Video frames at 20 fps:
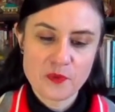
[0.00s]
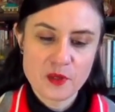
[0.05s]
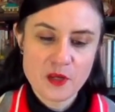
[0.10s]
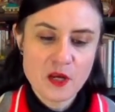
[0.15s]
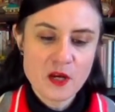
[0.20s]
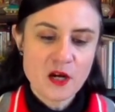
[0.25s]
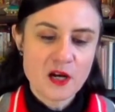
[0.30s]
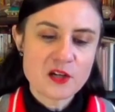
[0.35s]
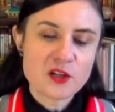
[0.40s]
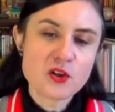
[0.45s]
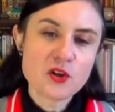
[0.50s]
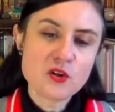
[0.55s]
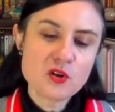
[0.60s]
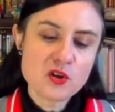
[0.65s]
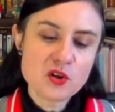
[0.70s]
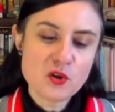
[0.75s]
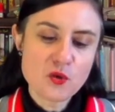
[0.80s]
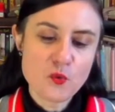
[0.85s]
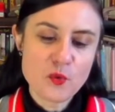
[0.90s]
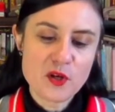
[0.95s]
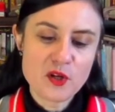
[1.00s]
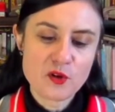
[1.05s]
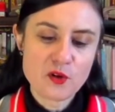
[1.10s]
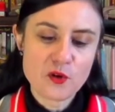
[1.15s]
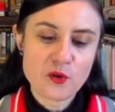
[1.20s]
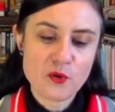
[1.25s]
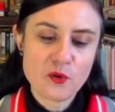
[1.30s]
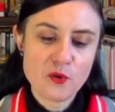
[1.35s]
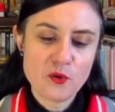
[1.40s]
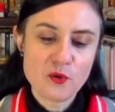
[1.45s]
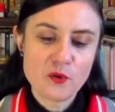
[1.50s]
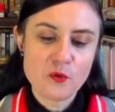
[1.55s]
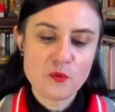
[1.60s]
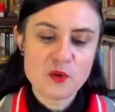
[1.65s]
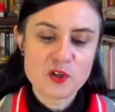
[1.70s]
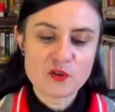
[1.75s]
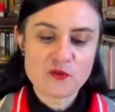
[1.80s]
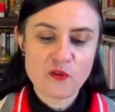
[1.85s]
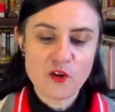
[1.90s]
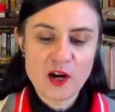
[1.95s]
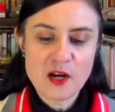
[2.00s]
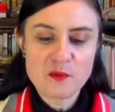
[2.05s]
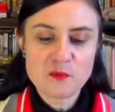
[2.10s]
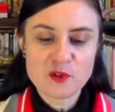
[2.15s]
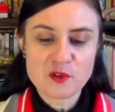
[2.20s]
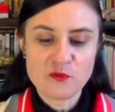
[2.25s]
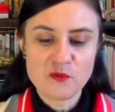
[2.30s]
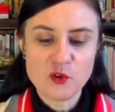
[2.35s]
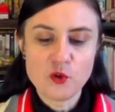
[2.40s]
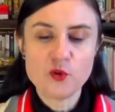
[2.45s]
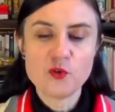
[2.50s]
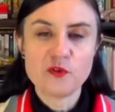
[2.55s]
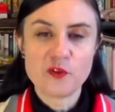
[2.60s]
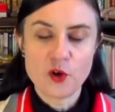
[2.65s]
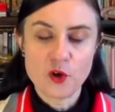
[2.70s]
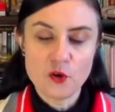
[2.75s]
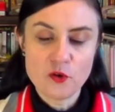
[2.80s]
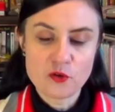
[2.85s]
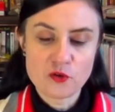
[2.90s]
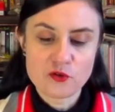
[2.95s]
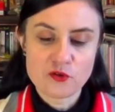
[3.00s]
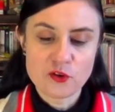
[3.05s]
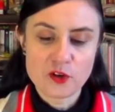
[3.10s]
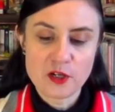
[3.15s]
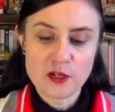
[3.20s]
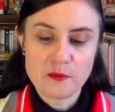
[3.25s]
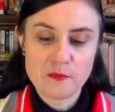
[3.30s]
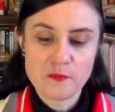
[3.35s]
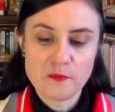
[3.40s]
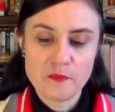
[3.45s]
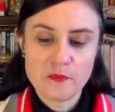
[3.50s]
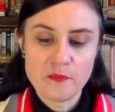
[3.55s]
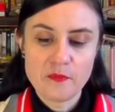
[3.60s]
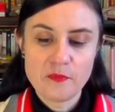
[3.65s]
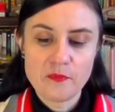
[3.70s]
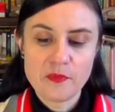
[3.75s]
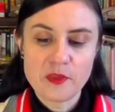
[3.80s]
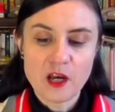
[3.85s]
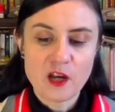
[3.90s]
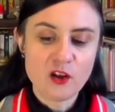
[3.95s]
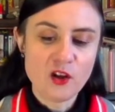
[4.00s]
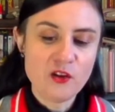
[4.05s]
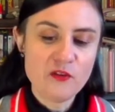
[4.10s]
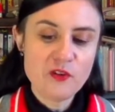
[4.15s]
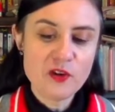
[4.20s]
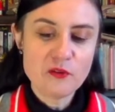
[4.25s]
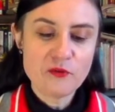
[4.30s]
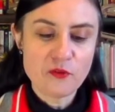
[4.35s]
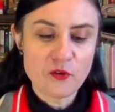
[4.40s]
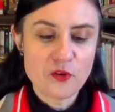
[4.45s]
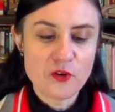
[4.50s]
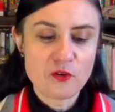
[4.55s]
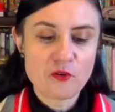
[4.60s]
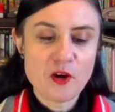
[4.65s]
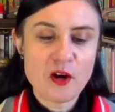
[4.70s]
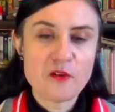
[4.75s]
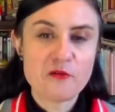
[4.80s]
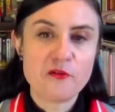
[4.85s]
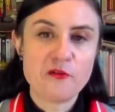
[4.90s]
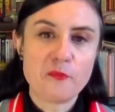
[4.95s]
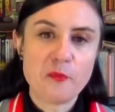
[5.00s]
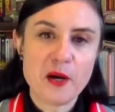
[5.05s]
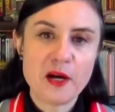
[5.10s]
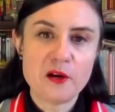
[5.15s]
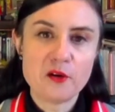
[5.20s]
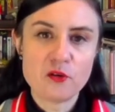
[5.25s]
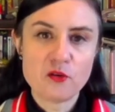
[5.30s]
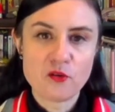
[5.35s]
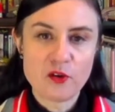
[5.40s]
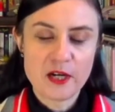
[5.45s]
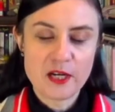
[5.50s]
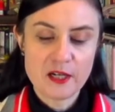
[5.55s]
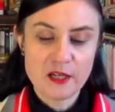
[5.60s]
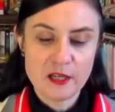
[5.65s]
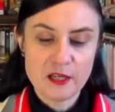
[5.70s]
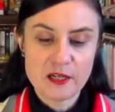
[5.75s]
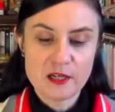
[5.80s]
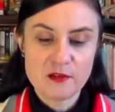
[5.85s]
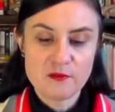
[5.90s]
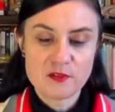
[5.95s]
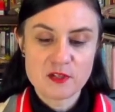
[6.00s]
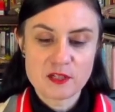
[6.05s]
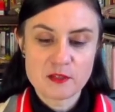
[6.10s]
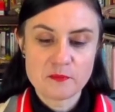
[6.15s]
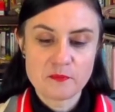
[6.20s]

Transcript: I turn to the window, which frames a view of an oak tree, a living photograph of pale green leaves.